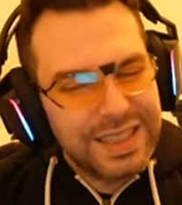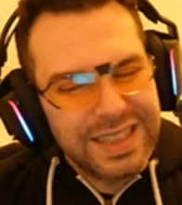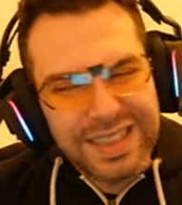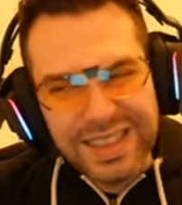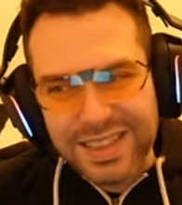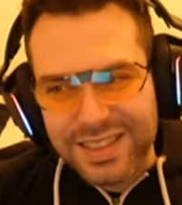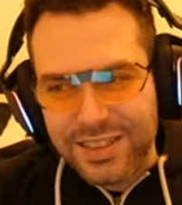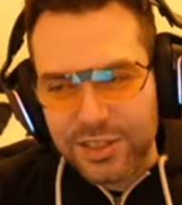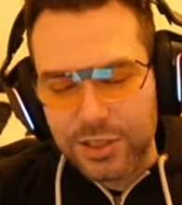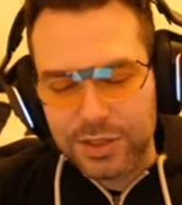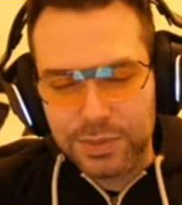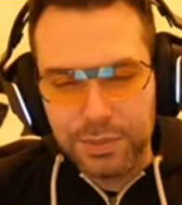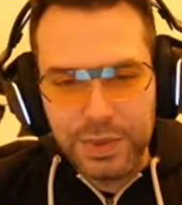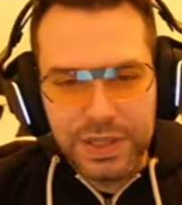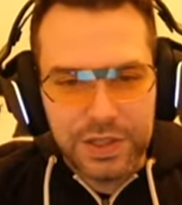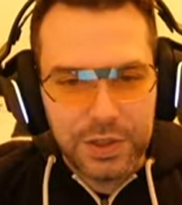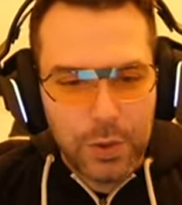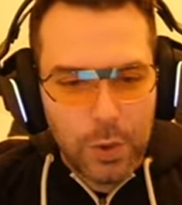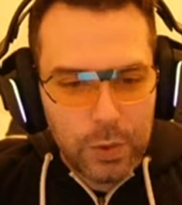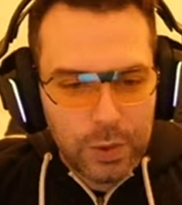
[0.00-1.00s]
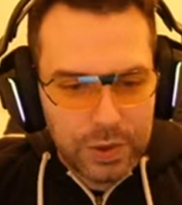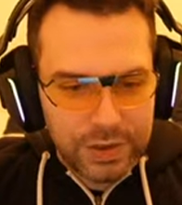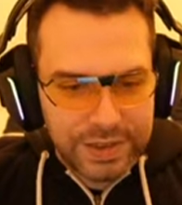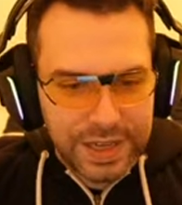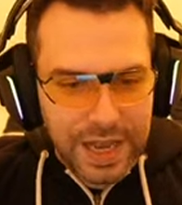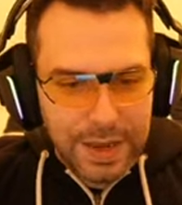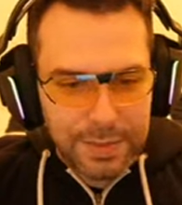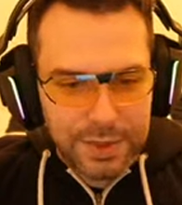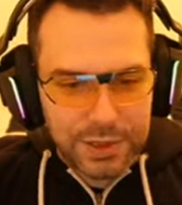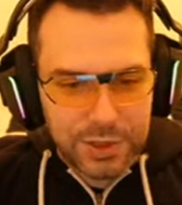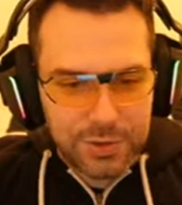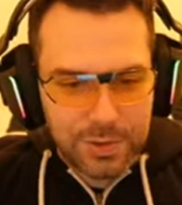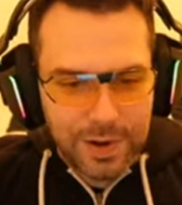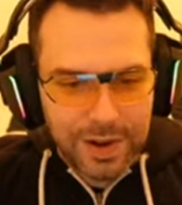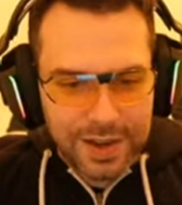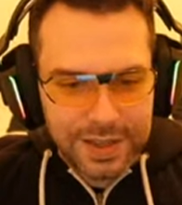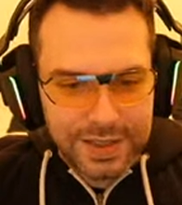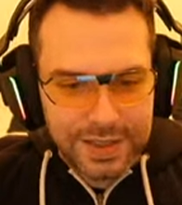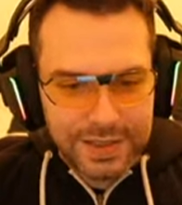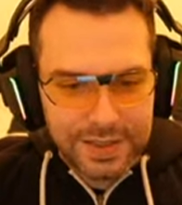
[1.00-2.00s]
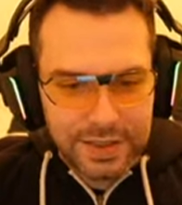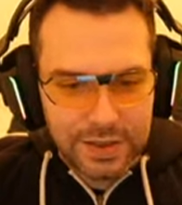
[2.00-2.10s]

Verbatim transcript: It's just mediocre damage, right?